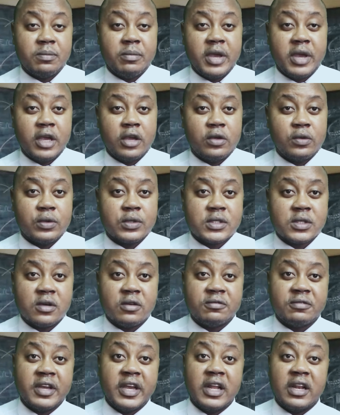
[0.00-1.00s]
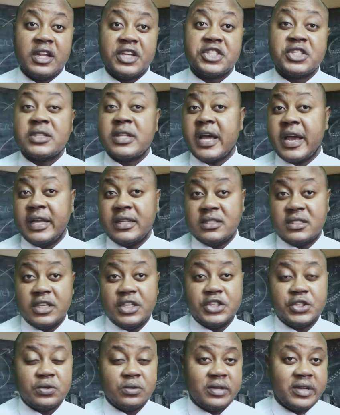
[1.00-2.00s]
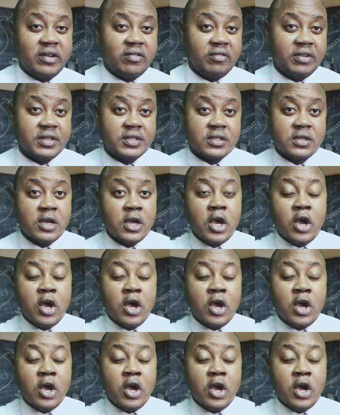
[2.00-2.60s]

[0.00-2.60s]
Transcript: Make use of English Thai dictionaries,